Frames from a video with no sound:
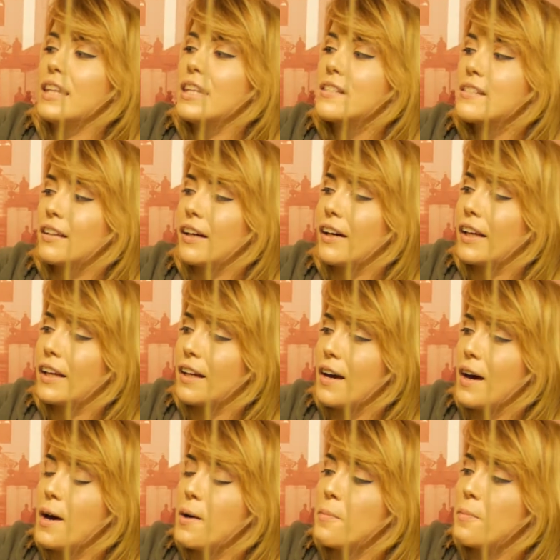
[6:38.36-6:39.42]
This guy,
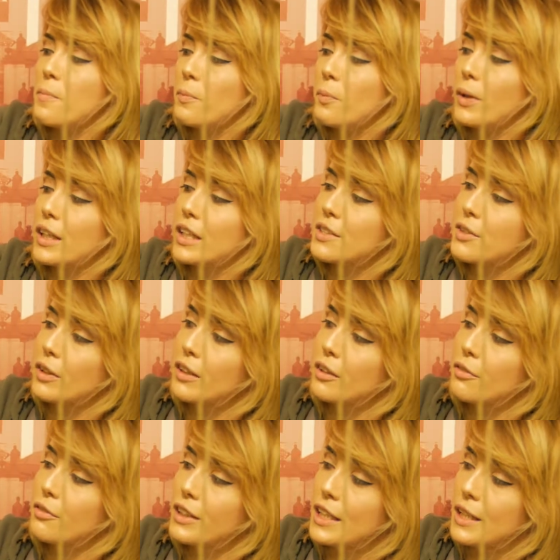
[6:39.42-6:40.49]
when I do
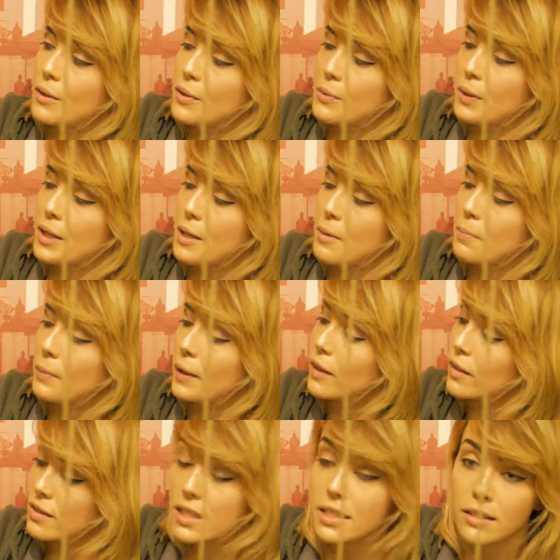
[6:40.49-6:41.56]
little videos with him,
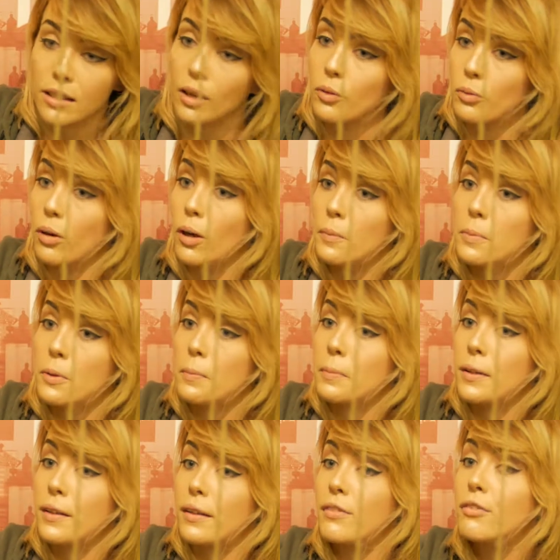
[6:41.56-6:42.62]
because he's not a rod
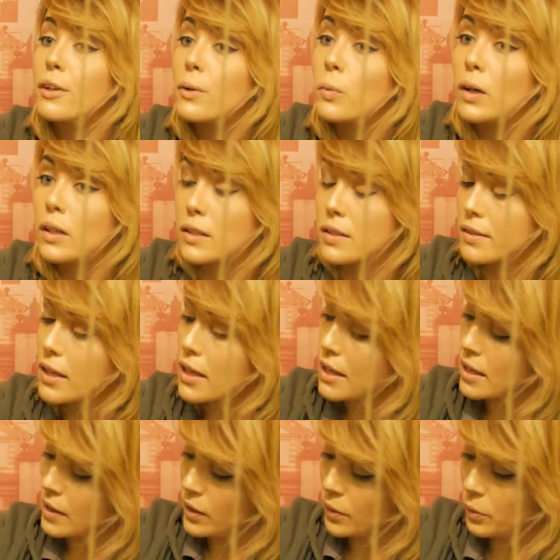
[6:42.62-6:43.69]
puppet, if he was,
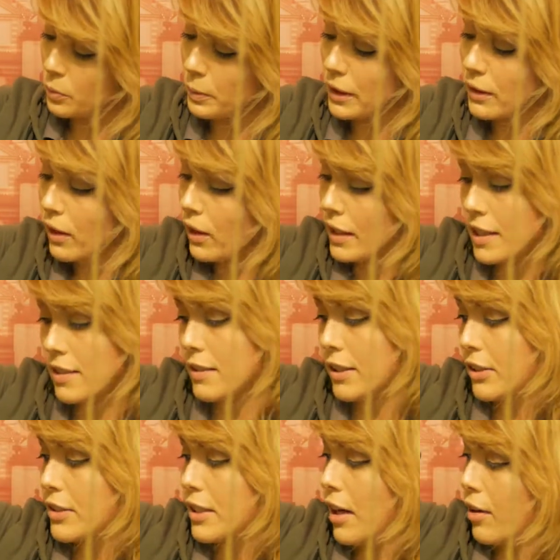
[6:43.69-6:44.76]
it would be a lot
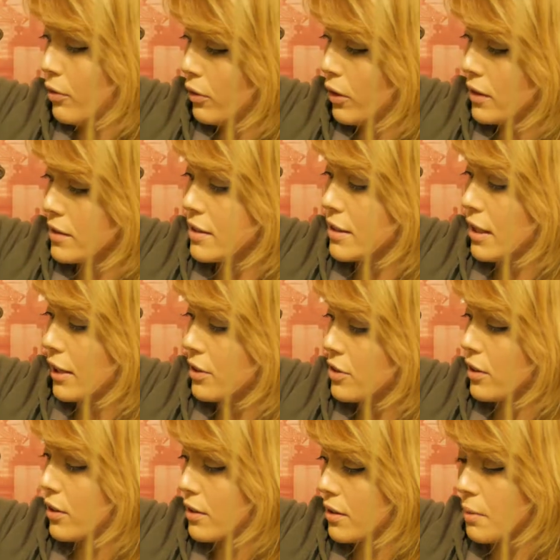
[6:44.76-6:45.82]
easier to have rods attached
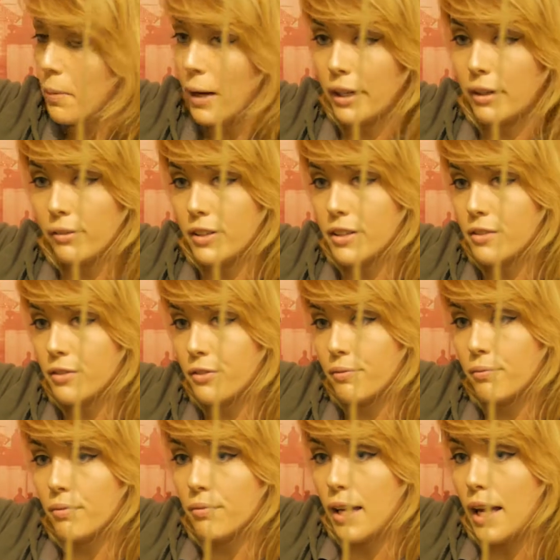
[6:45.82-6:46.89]
to the back of his
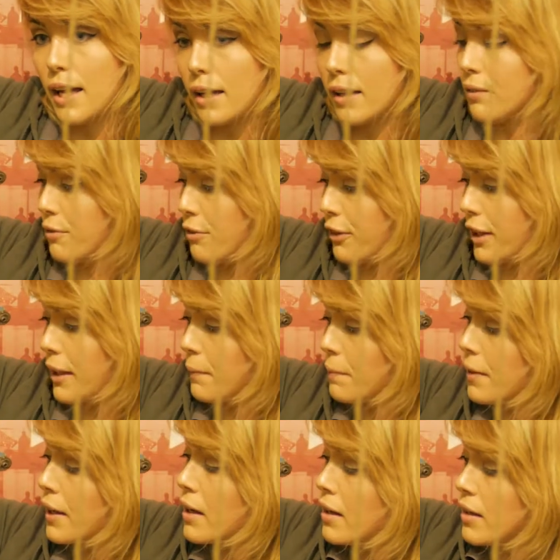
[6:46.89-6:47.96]
feet,
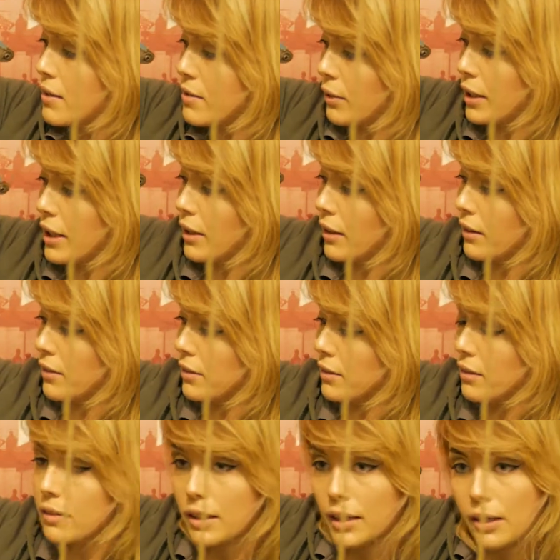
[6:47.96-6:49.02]
so he could,
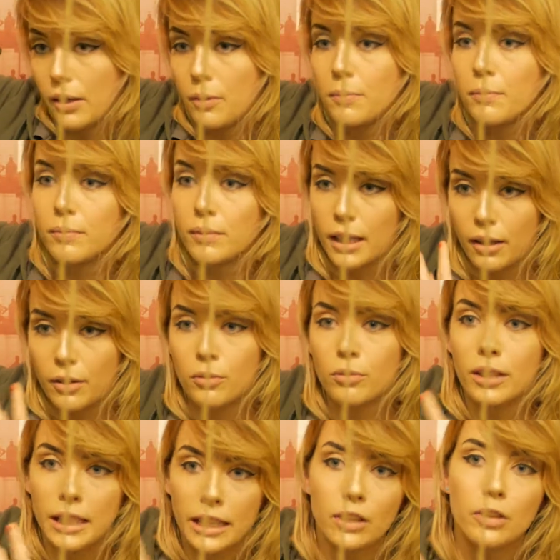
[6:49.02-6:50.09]
you know, get a
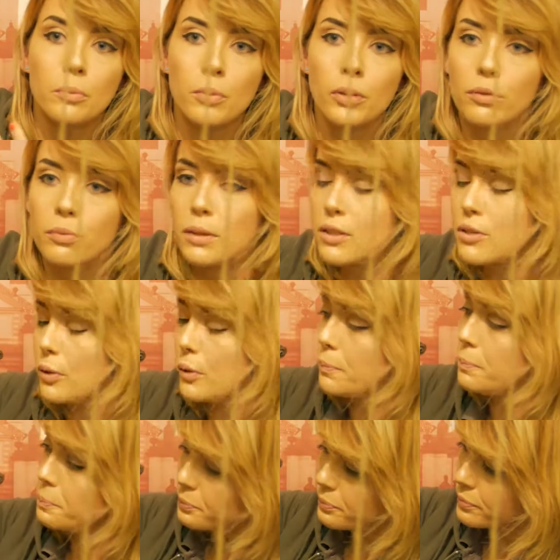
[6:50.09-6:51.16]
really good movement to him.